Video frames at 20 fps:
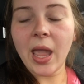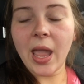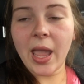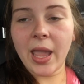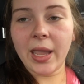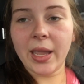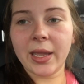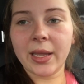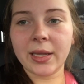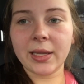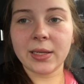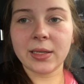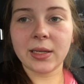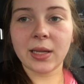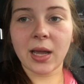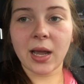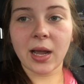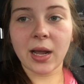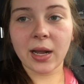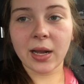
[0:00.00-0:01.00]

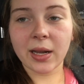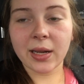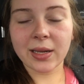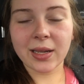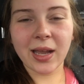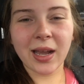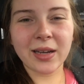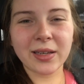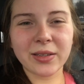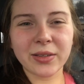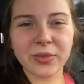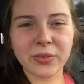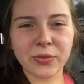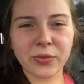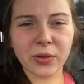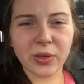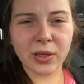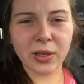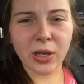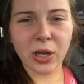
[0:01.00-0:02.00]
And I kind
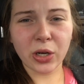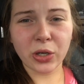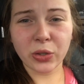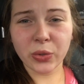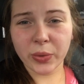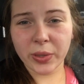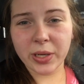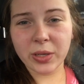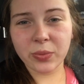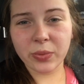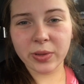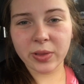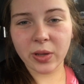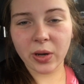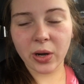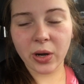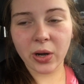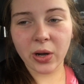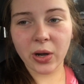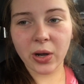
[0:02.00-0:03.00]
of agreed with
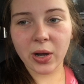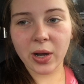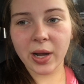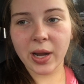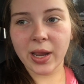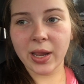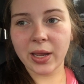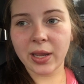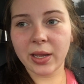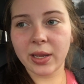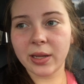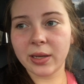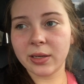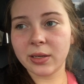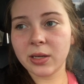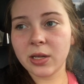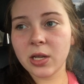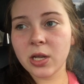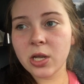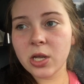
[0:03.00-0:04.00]
her and